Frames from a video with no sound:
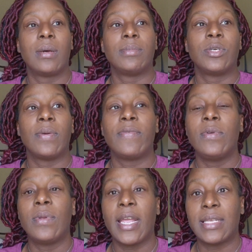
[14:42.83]
So if
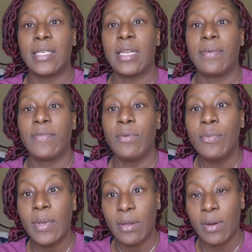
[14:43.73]
you, like I said, if
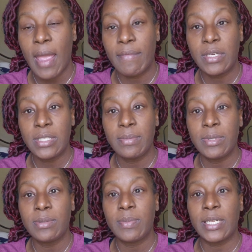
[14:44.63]
you are having those
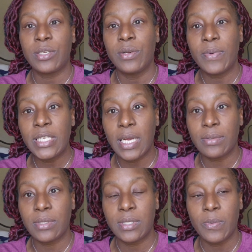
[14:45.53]
symptoms, make sure you reach
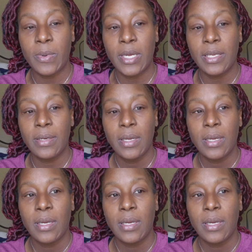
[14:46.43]
out to someone.